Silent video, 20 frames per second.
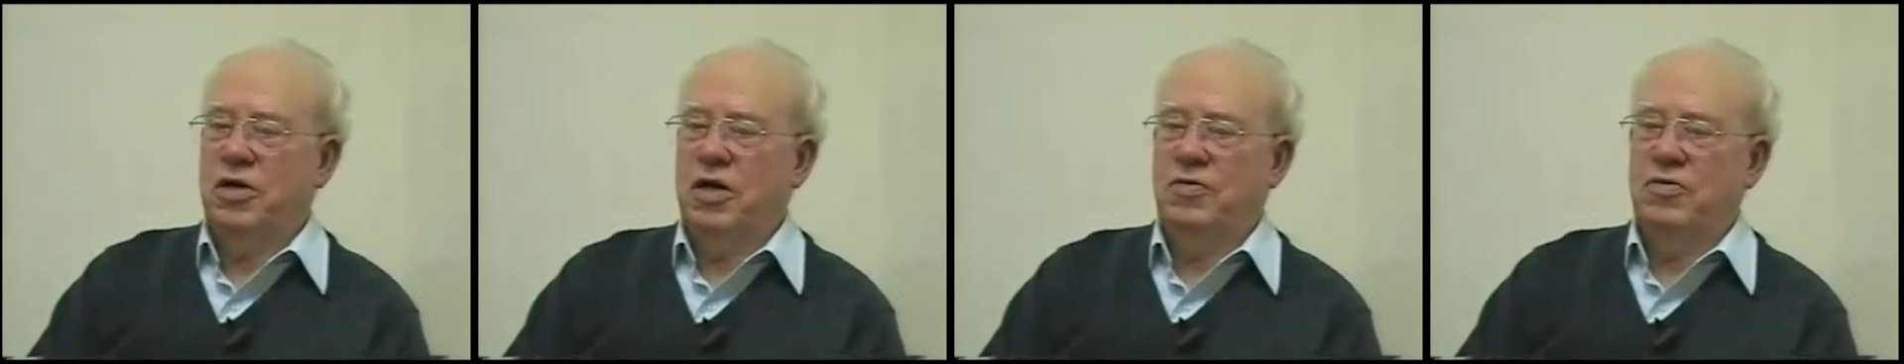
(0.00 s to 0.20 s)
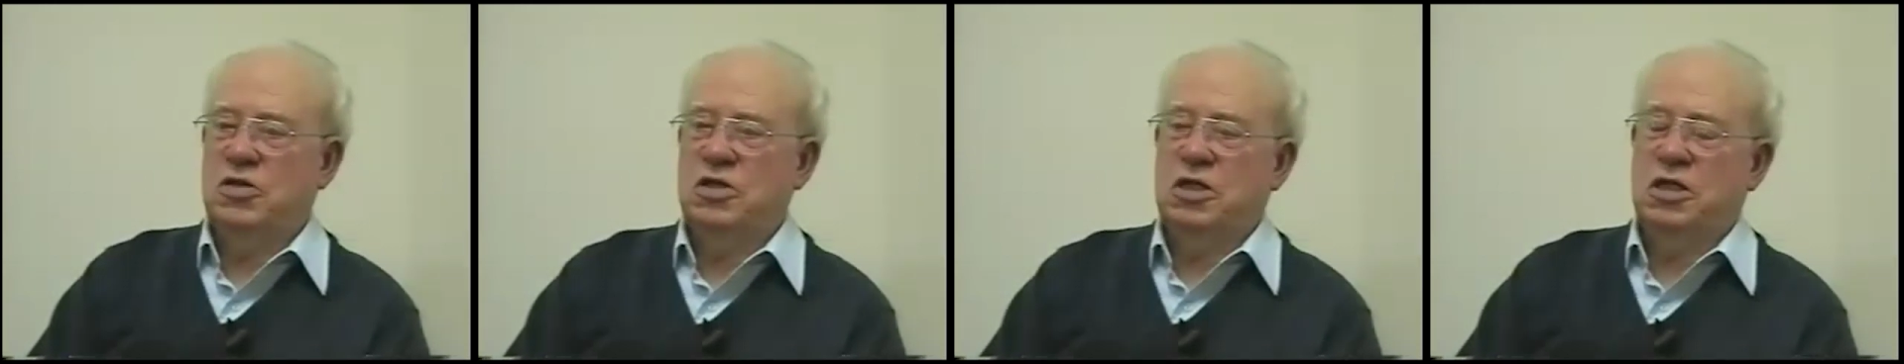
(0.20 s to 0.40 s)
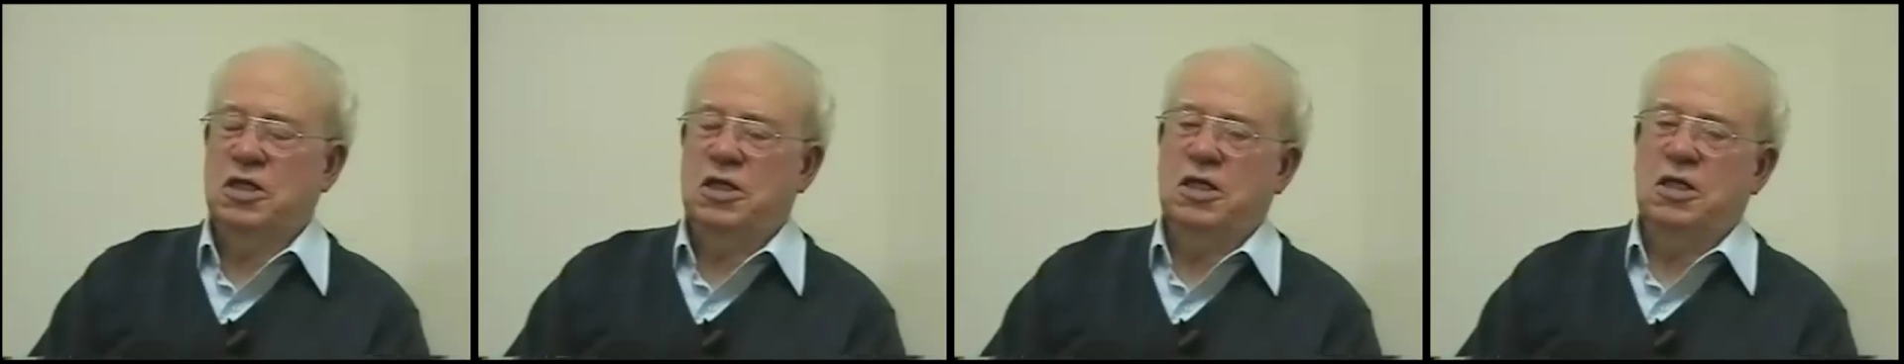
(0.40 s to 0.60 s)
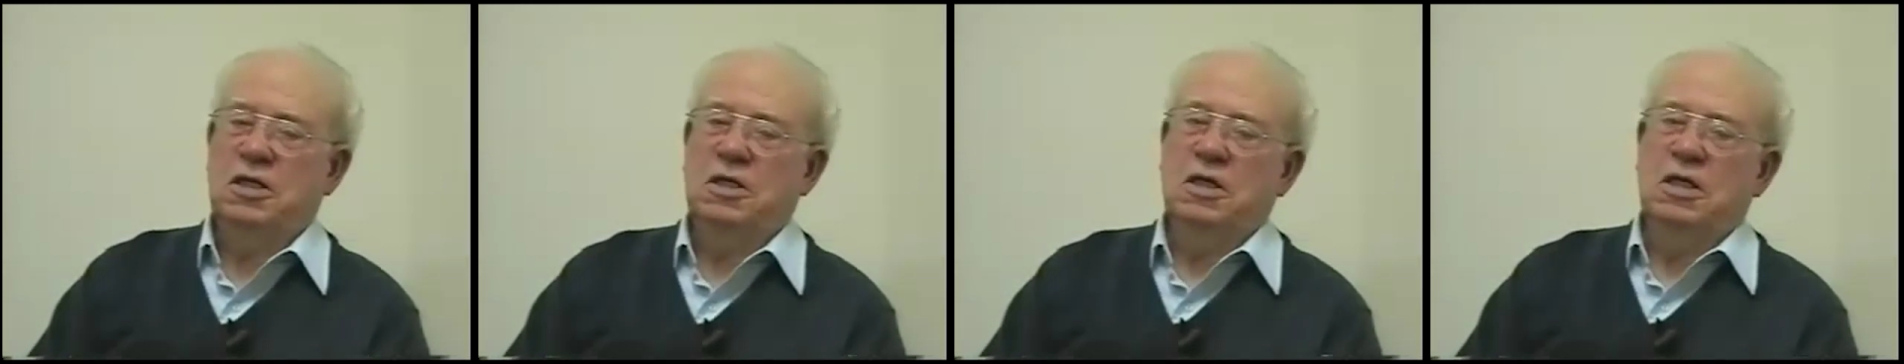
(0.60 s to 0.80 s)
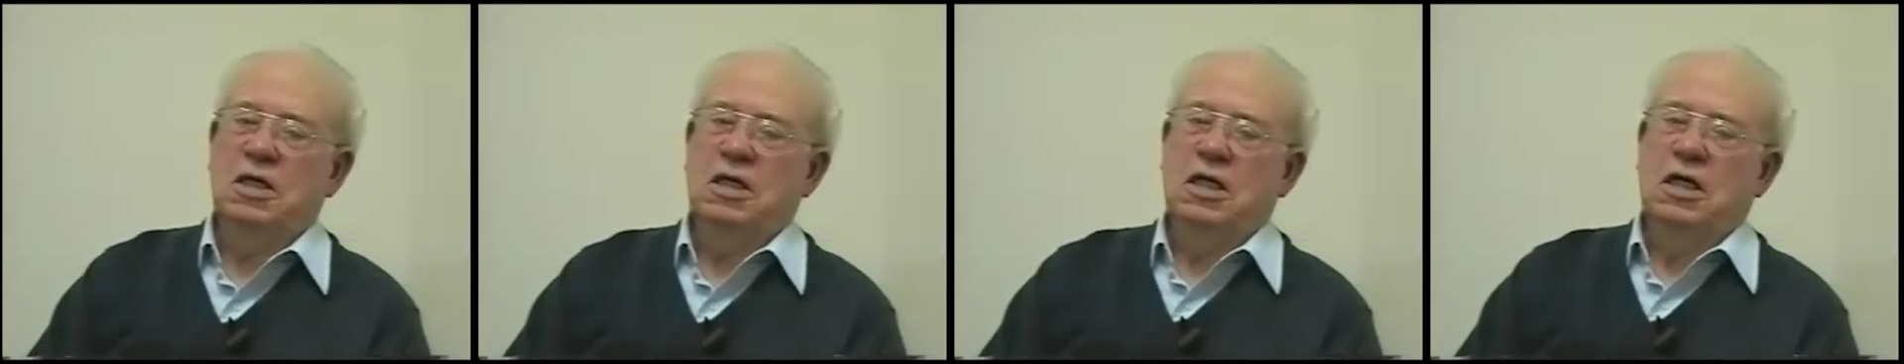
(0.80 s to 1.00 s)
Traverse
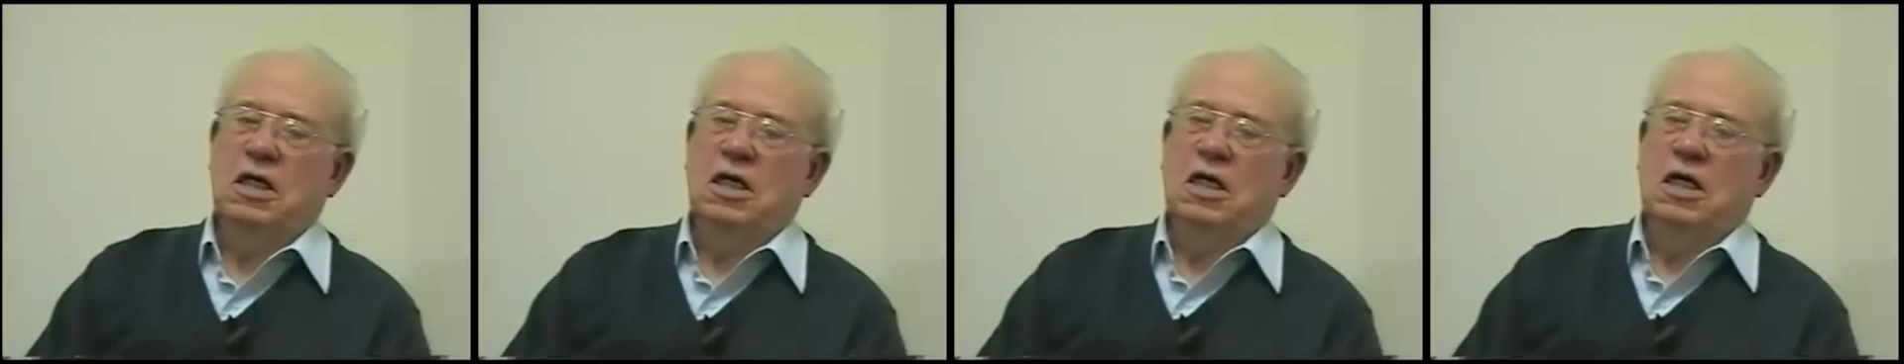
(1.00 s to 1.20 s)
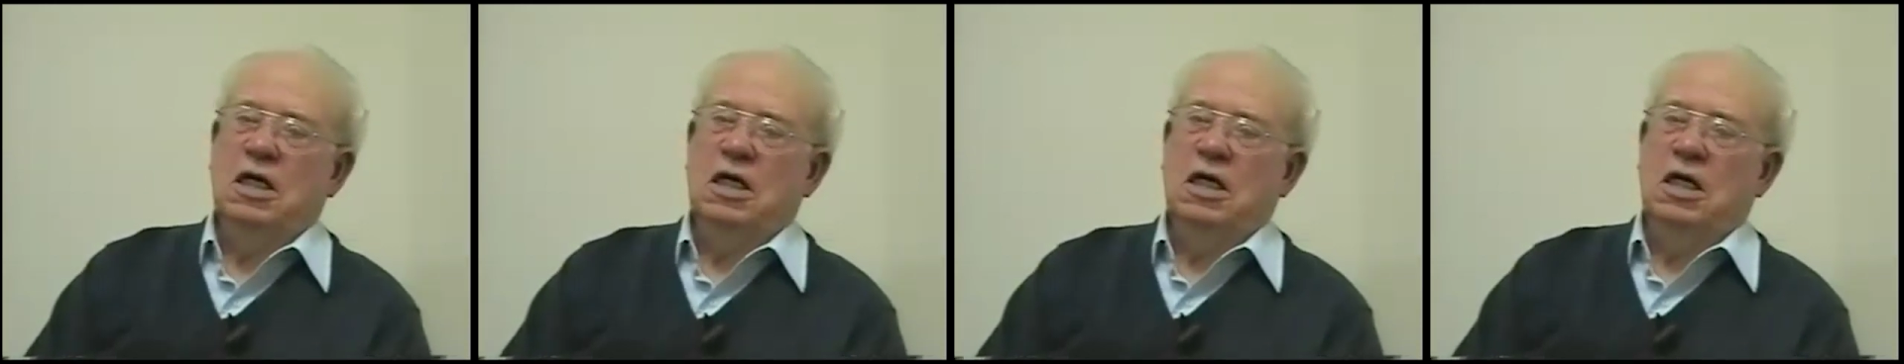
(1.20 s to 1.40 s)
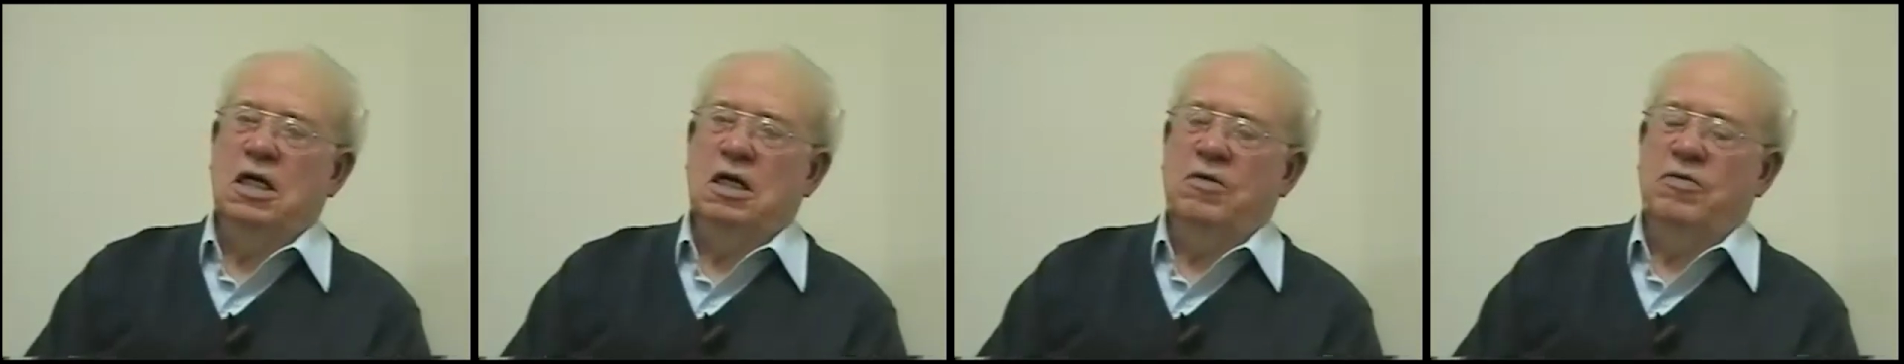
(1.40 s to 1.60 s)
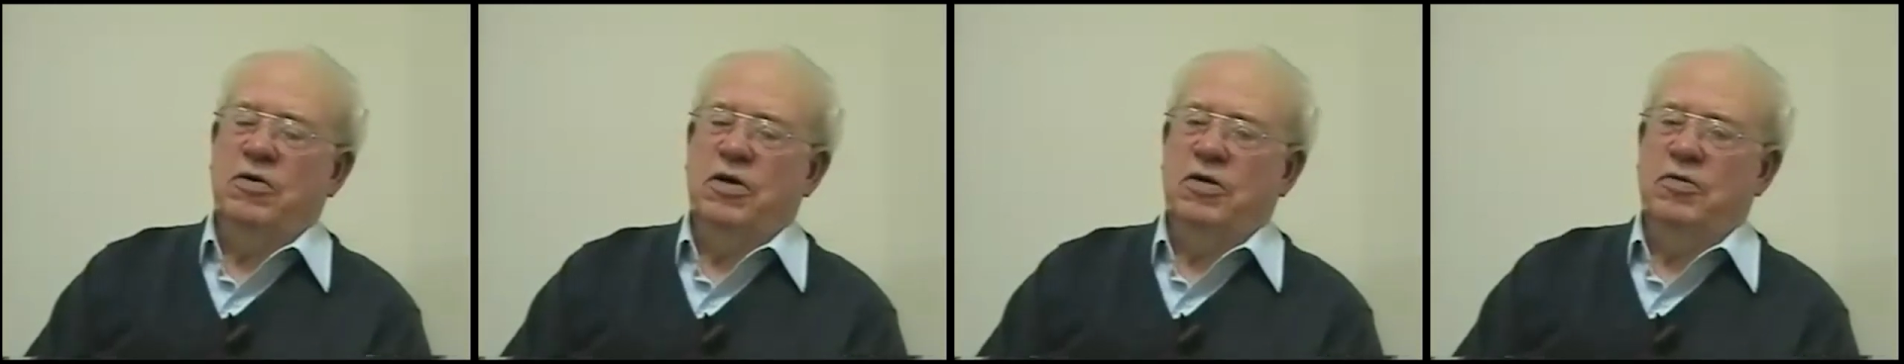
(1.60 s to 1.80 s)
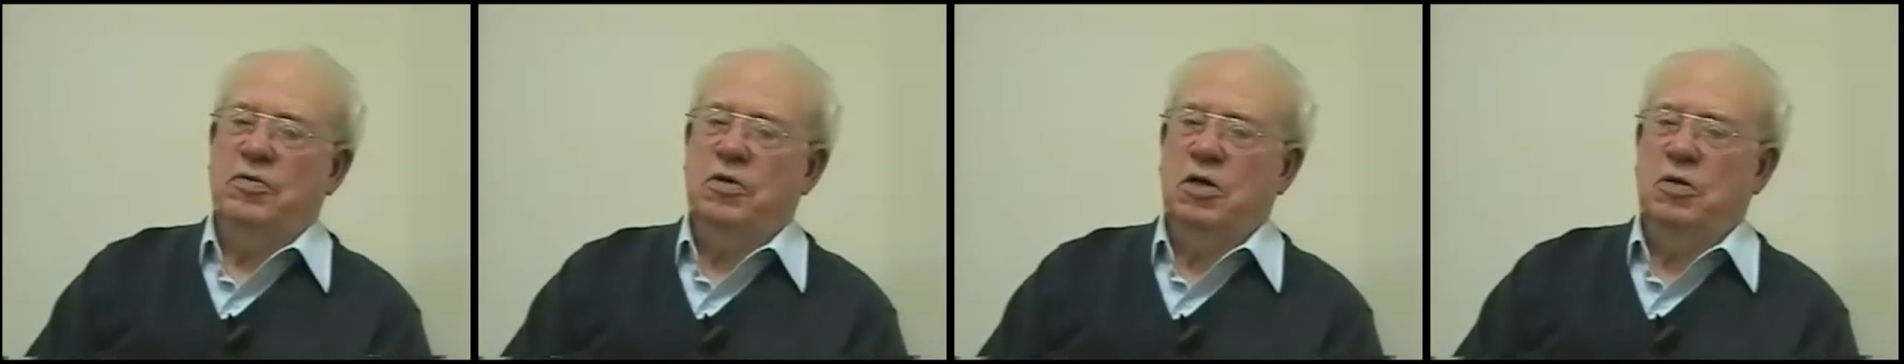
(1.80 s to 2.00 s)
City and
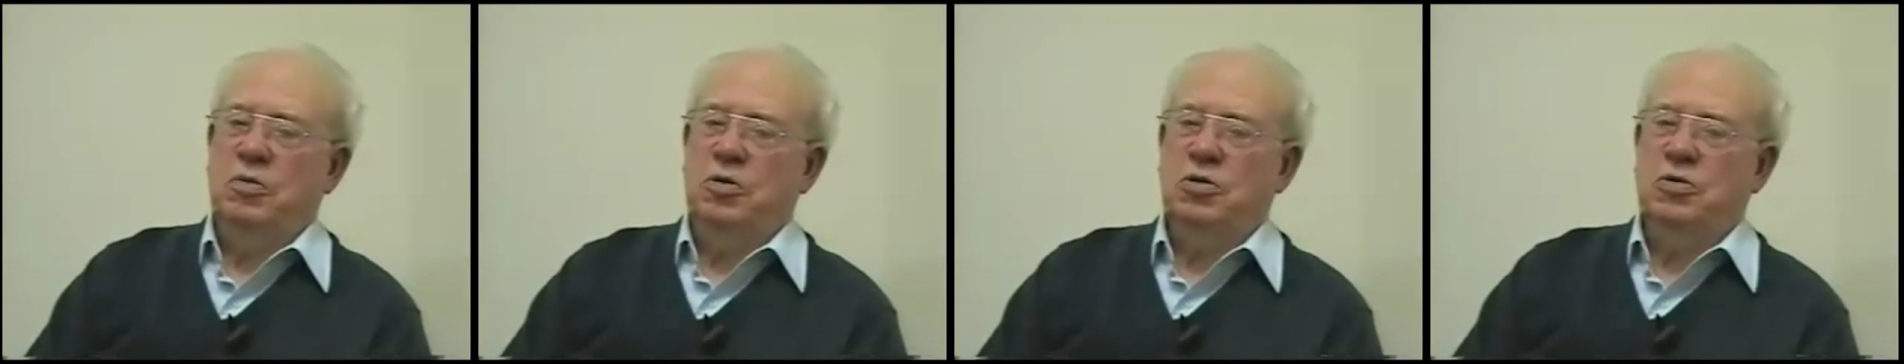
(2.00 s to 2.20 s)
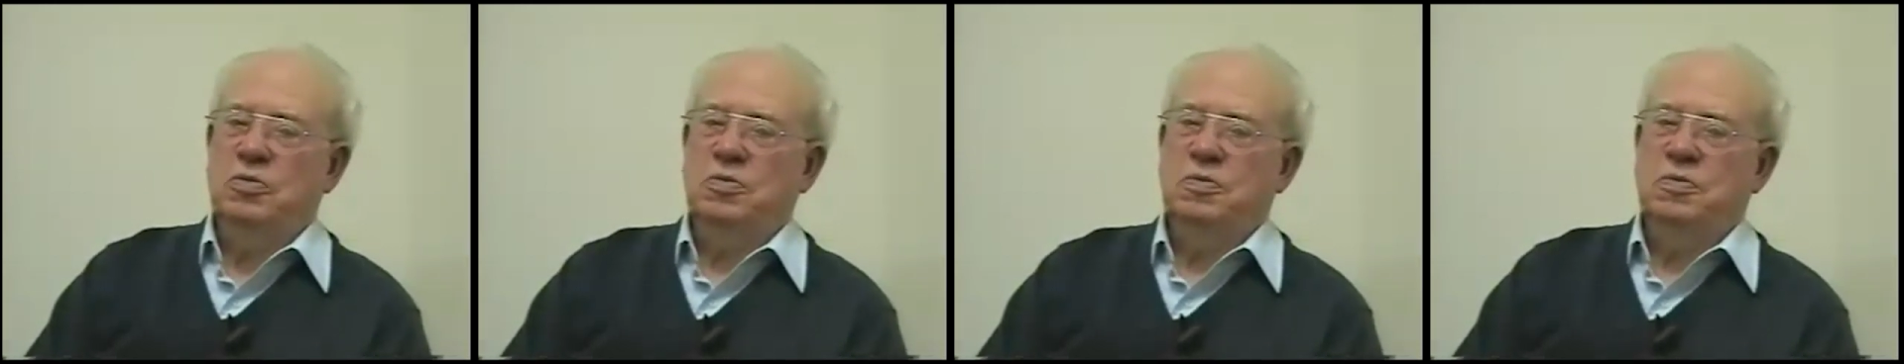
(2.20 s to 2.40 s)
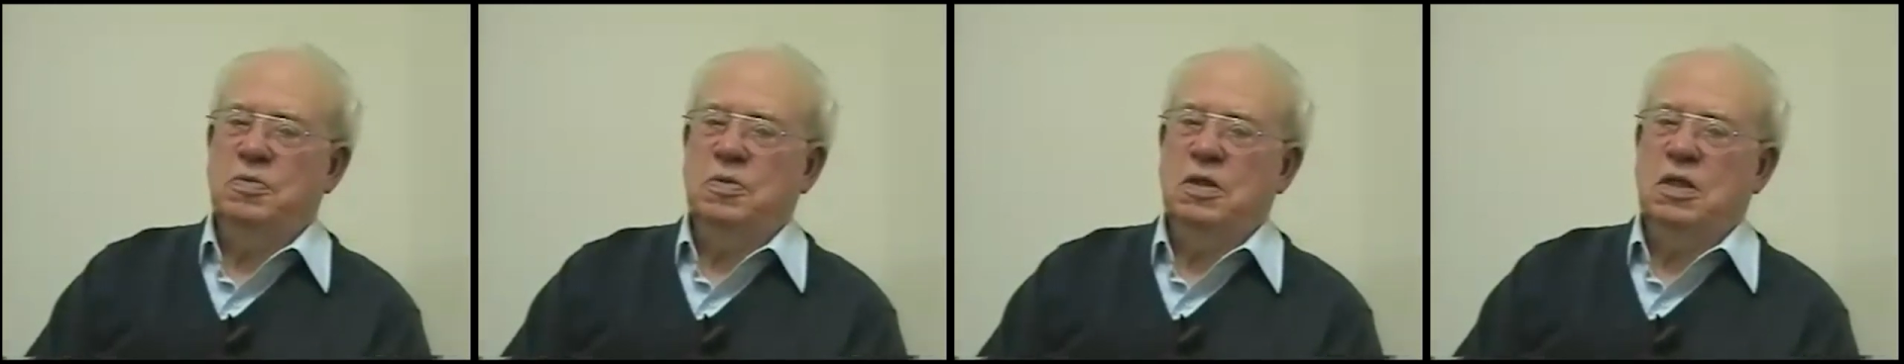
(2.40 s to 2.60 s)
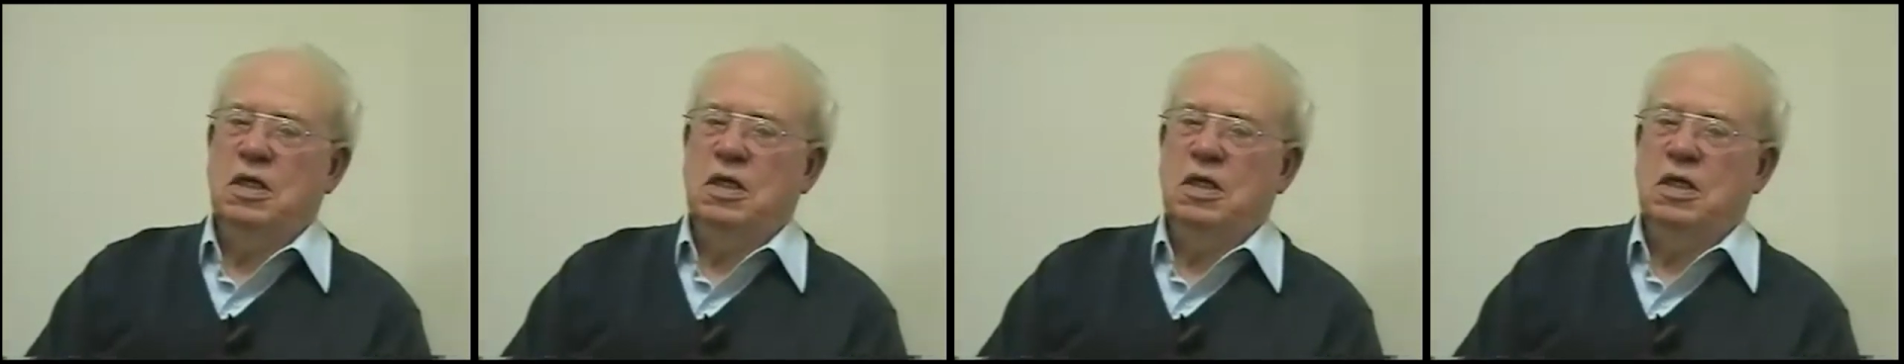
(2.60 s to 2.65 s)
the VFW,